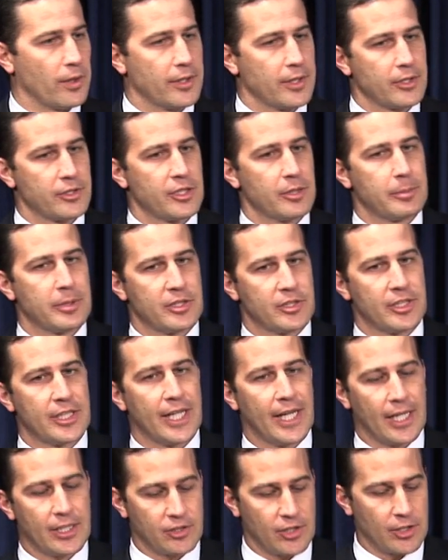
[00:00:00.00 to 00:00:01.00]
the C P C
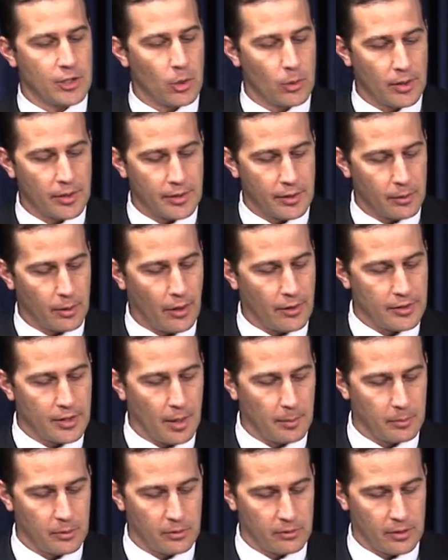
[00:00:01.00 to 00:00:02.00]
has, I know that there are a
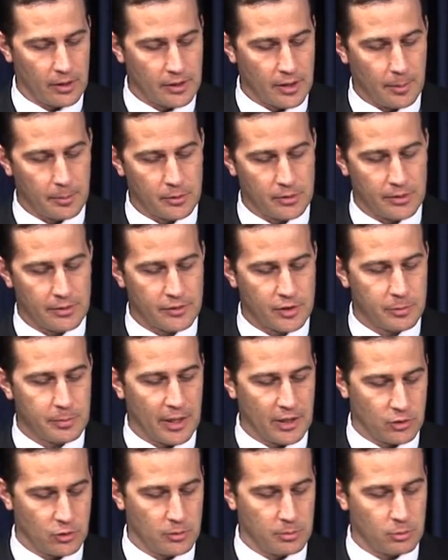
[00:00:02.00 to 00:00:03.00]
number, a number of
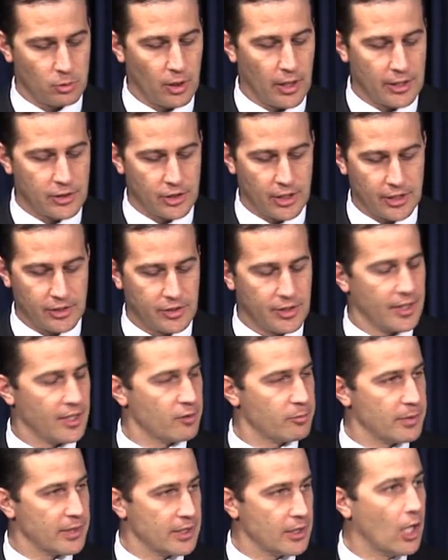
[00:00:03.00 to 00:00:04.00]
special projects that have
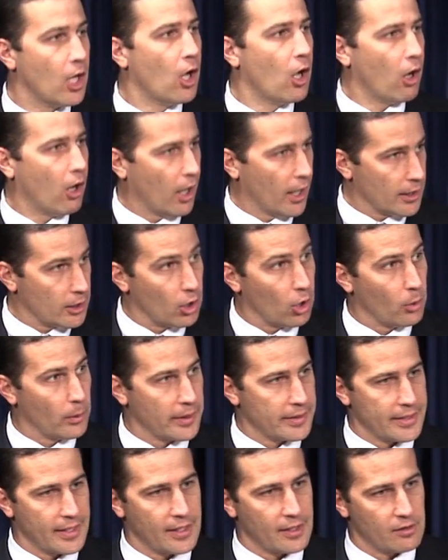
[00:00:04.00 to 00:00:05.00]
been ongoing
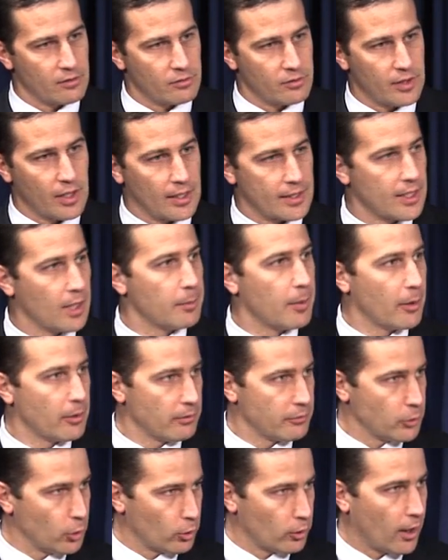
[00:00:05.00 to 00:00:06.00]
that have uh, come out of
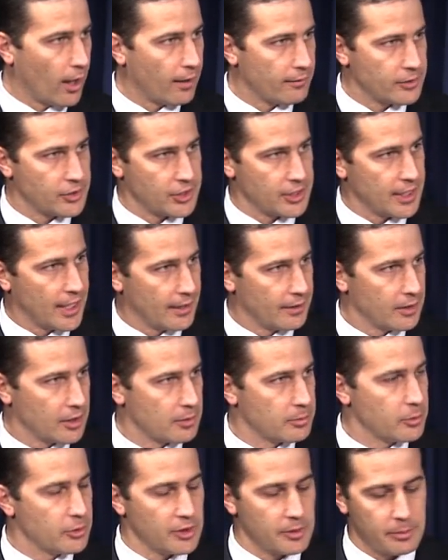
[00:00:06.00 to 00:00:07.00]
your office and out of the
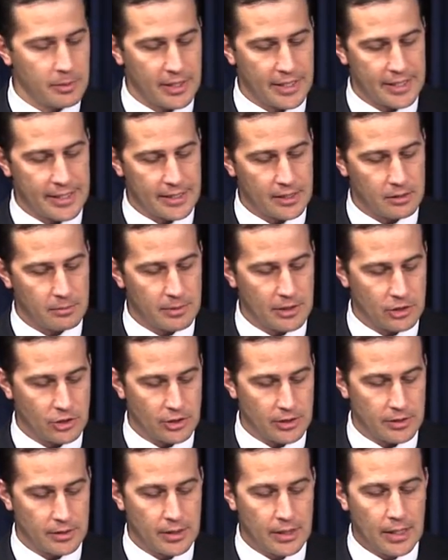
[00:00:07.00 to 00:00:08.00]
Community Planning
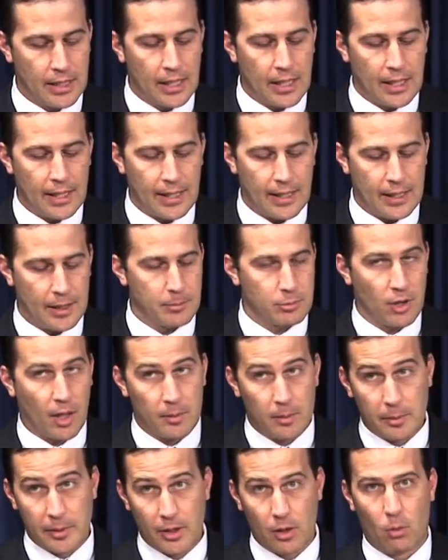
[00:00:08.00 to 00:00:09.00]
Commission. Uh, and
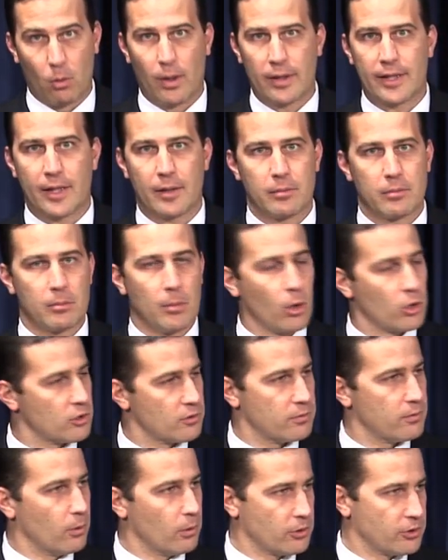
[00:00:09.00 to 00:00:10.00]
probably the one that most
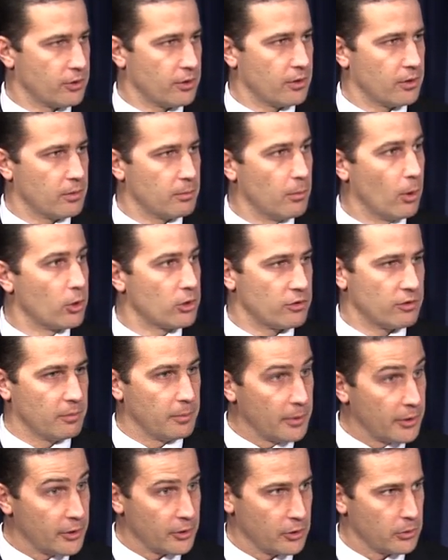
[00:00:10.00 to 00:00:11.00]
folks are most
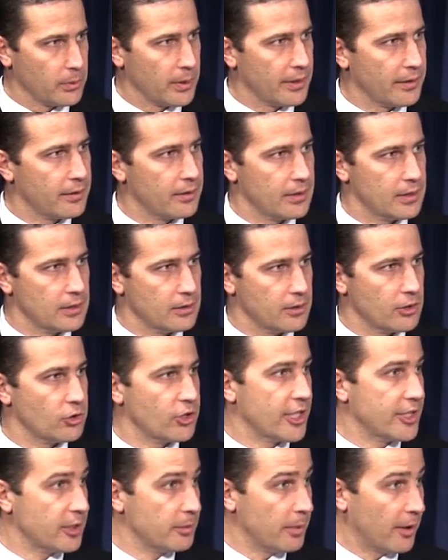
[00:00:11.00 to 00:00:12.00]
familiar with is the J
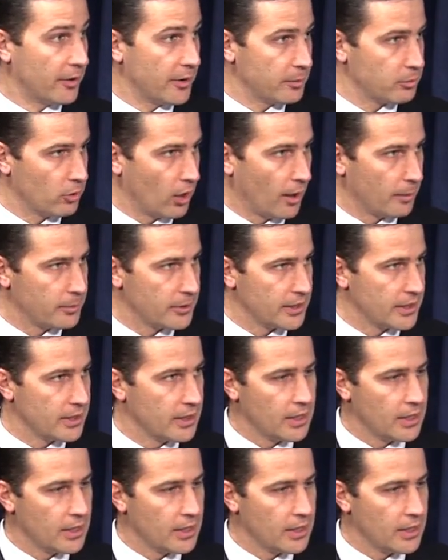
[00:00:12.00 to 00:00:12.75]
T Berry property.